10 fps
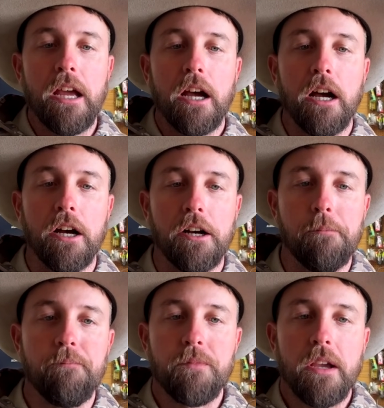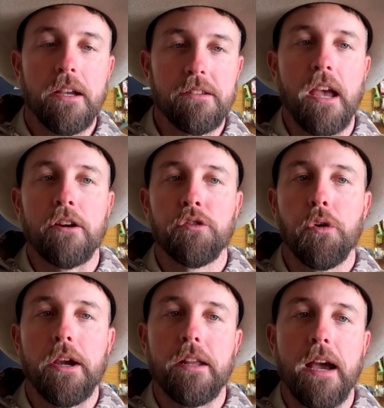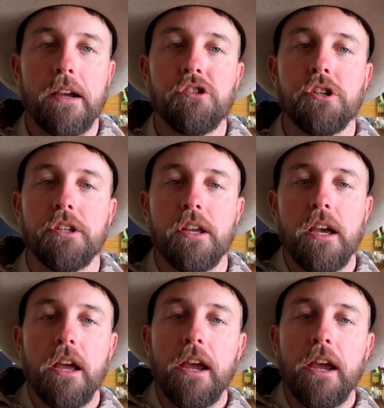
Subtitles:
It's got great action,